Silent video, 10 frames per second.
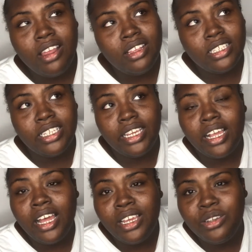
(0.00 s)
so you
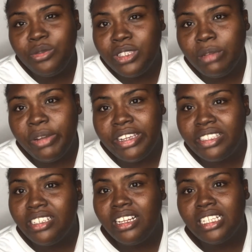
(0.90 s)
can't use it, but you
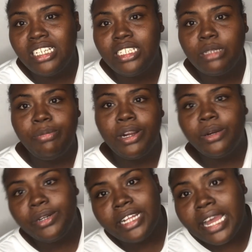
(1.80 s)
still get a little part
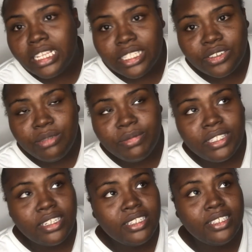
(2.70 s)
where the ice cream
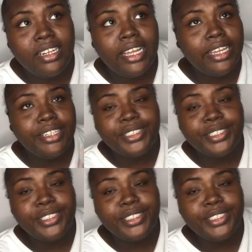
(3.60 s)
sell to like